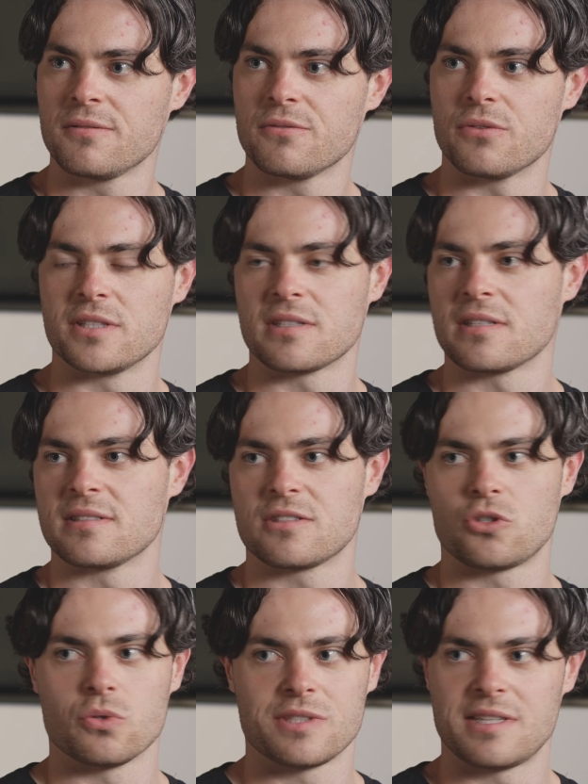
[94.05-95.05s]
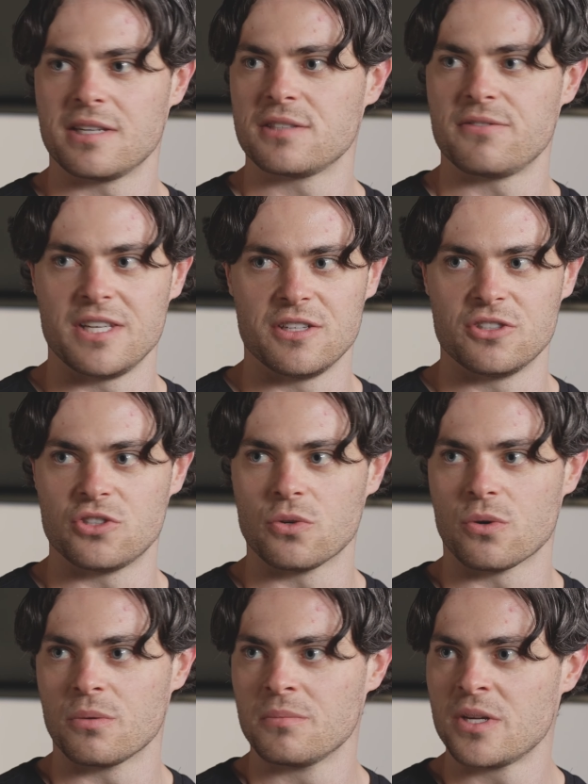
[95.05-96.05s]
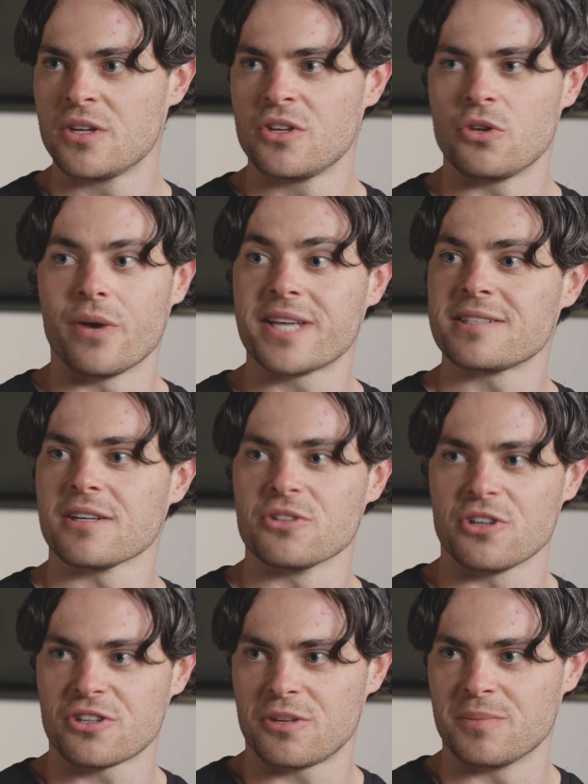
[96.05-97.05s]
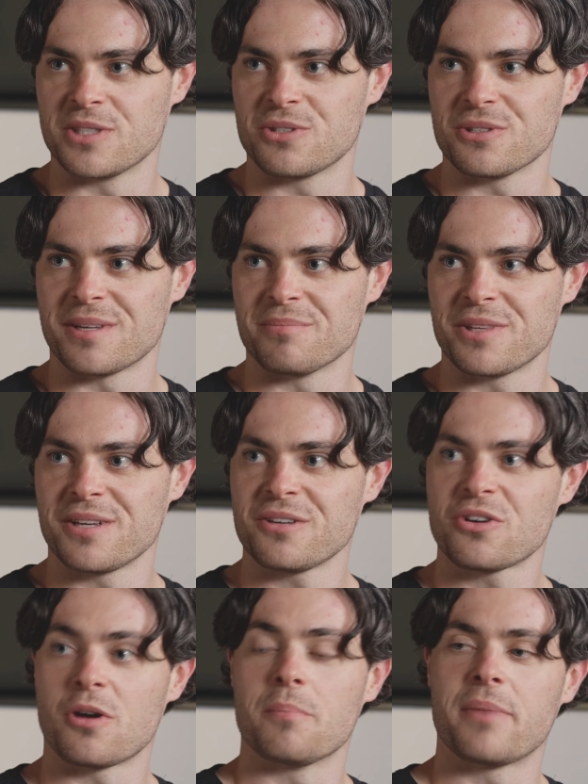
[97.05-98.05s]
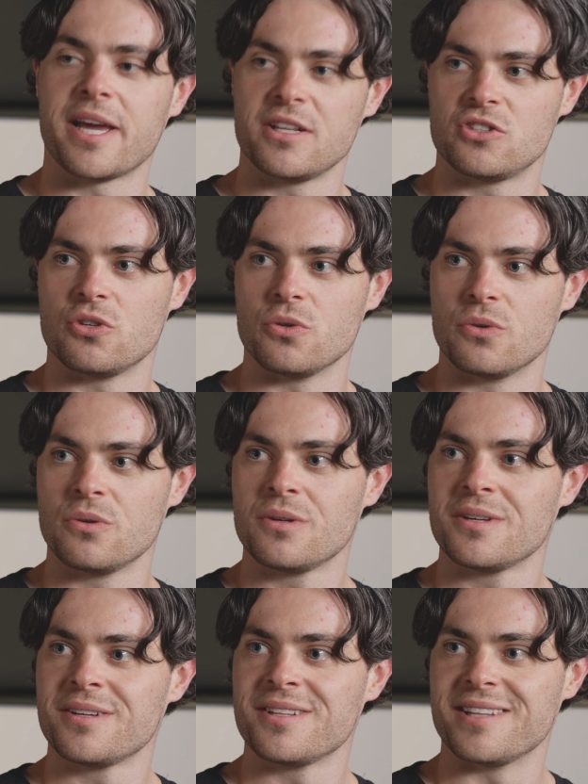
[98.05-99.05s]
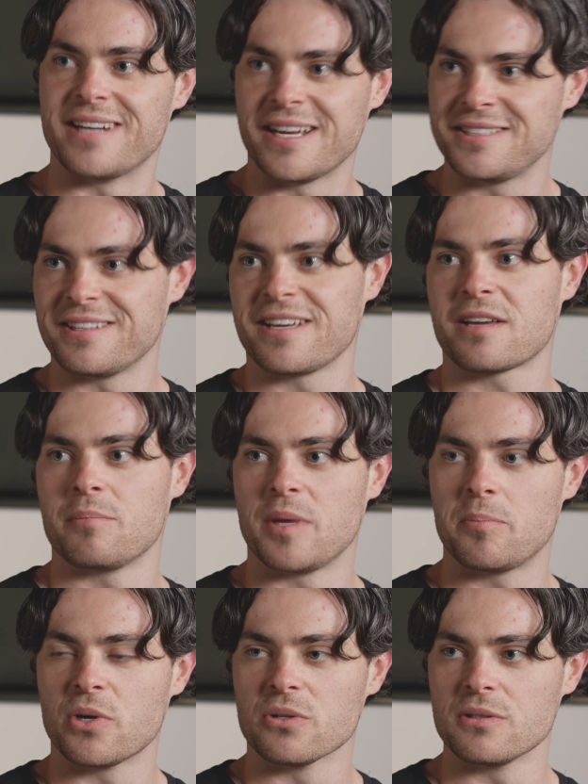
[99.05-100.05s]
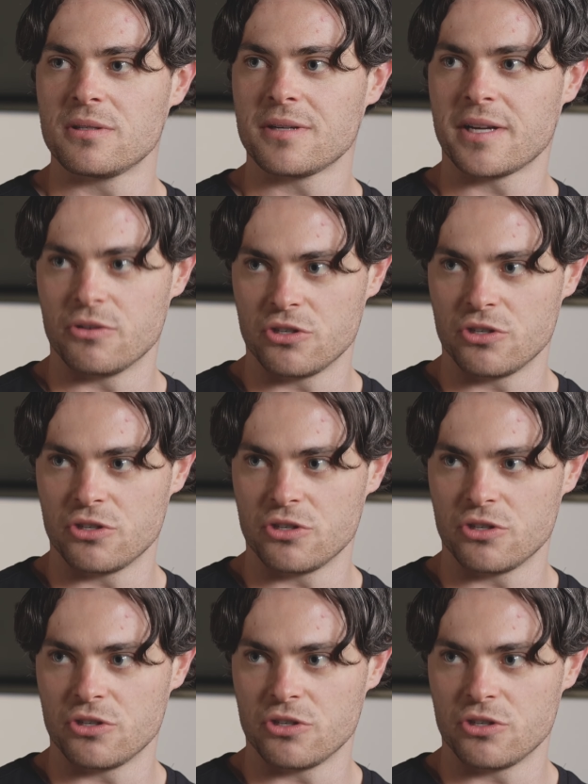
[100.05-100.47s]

for instance, your CSVs, your Excel documents or something, compared to the data that can be pulled and